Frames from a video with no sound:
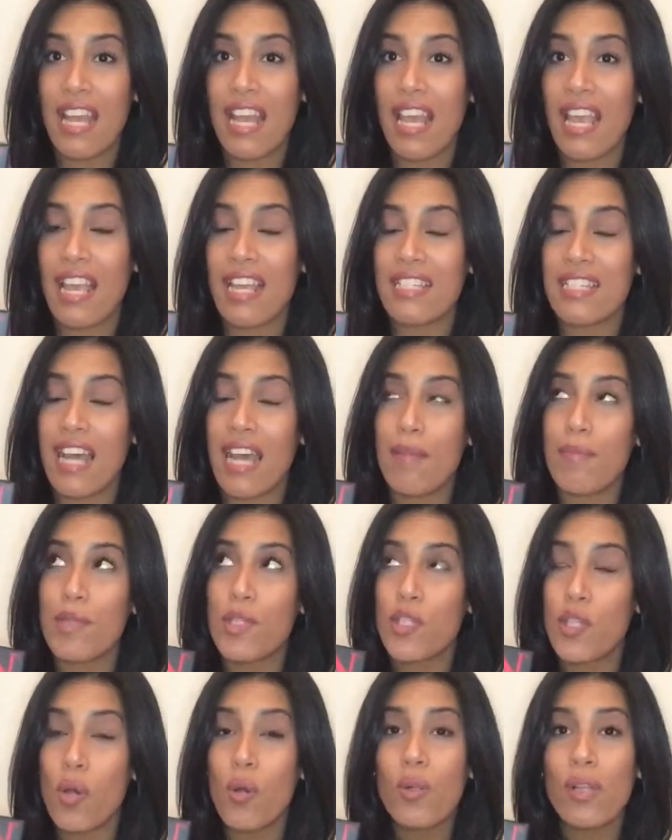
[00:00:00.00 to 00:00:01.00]
and I'm
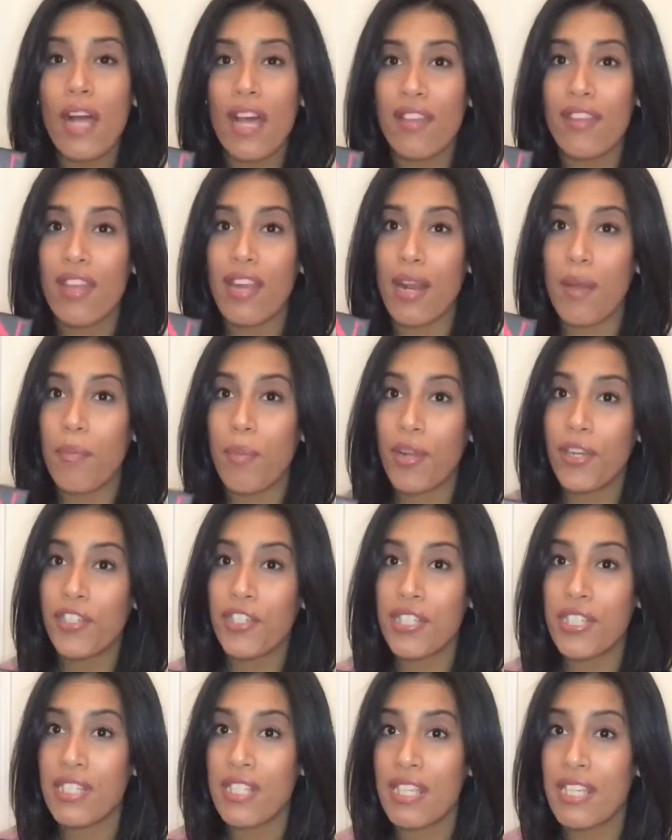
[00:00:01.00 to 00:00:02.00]
so glad that I
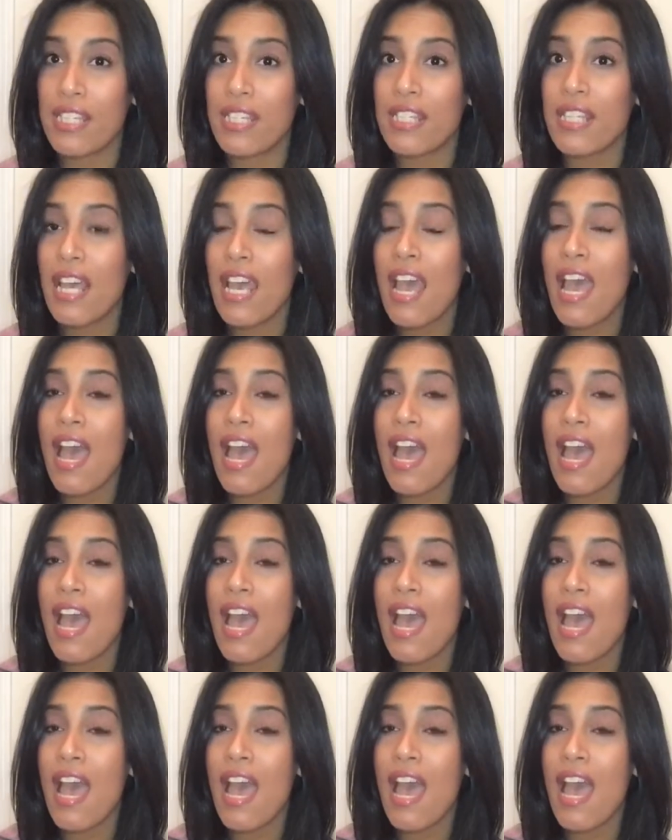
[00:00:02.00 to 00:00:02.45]
purchased this.